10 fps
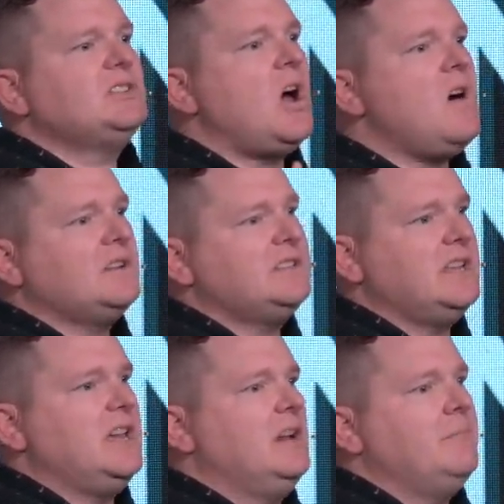talks
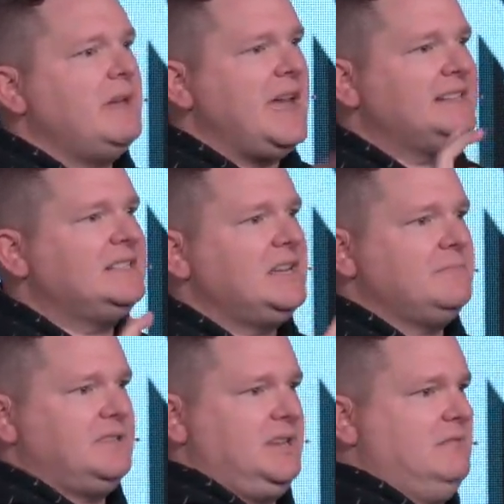to him, and
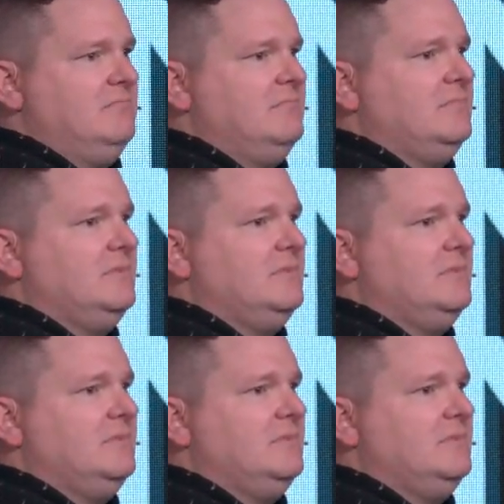tempts him.